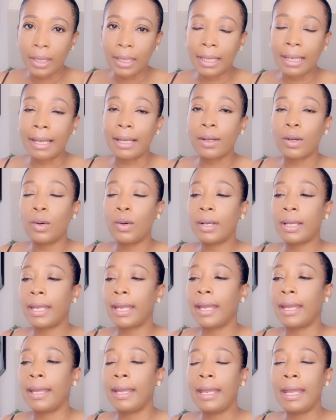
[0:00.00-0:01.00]
Like,
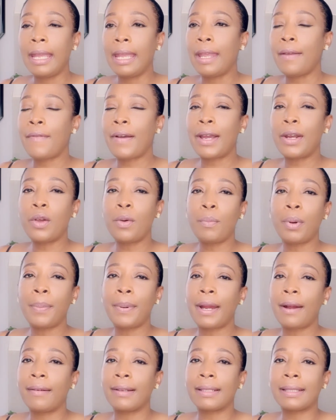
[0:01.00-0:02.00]
okay, if I don't
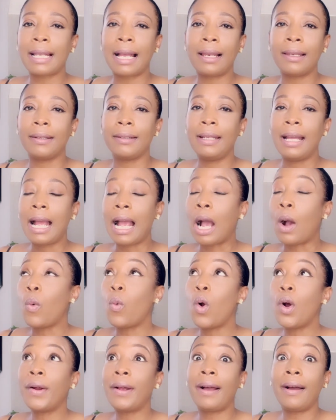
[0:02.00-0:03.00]
prepare a salad, I
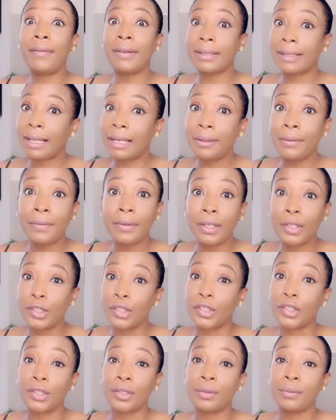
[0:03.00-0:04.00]
won't have a salad for
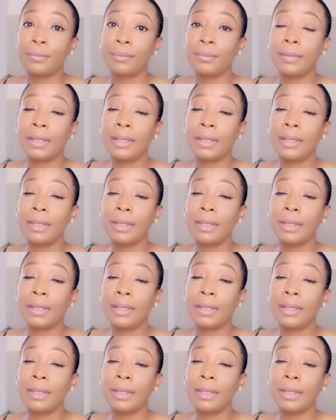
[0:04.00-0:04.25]
lunch.